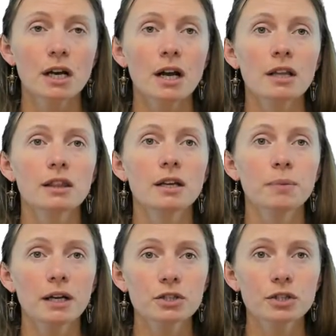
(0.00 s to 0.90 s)
The
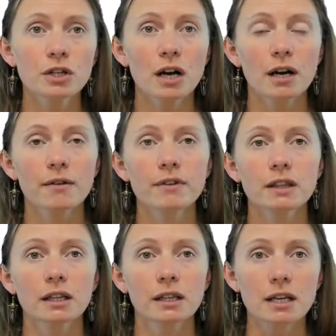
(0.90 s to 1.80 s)
picture of
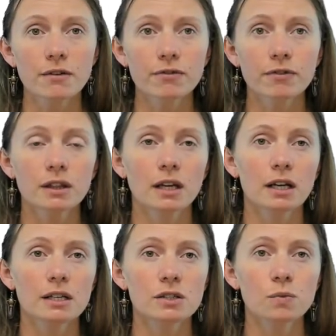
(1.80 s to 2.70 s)
the leaf that
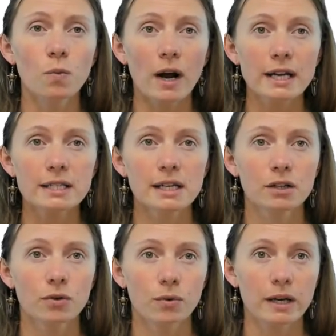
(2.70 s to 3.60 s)
is white
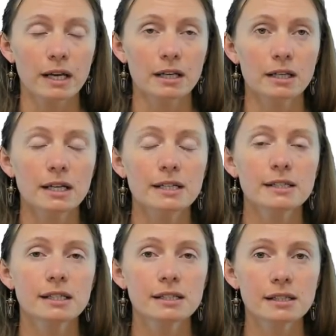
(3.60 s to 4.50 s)
and green is an
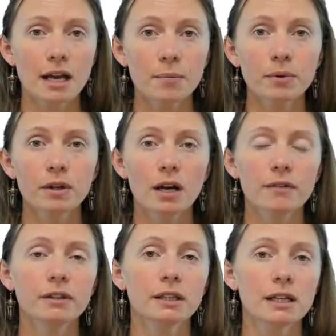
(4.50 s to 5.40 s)
example of
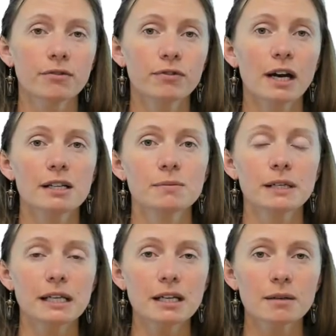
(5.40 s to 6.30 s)
a leaf that has
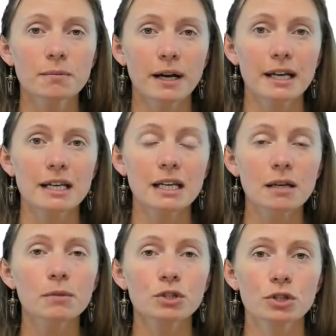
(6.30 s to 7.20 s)
been eaten by an
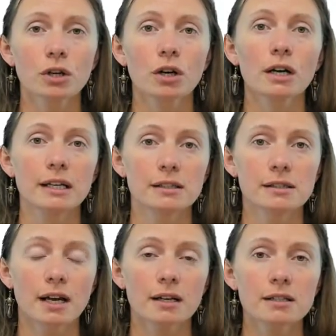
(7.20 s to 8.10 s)
immature
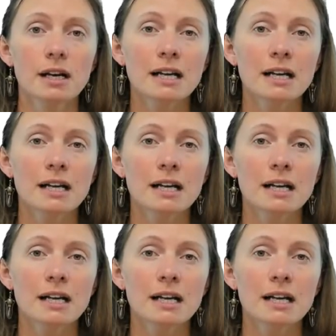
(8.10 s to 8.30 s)
insect.